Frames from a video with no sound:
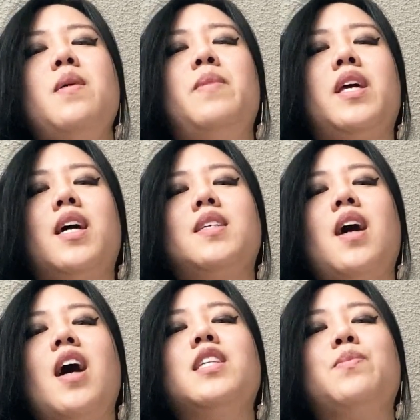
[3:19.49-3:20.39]
because
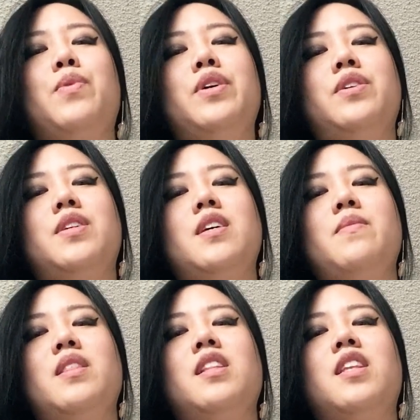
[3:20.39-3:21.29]
I spoiled him
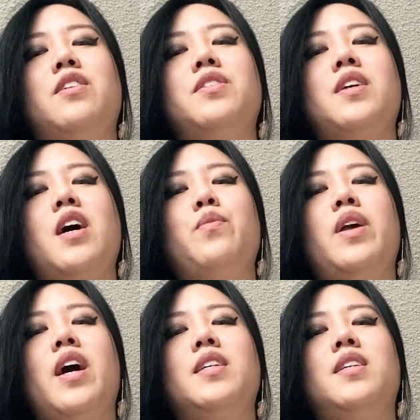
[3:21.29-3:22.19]
in the little time we
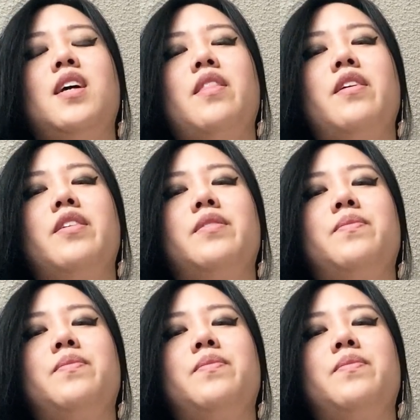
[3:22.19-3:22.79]
had together.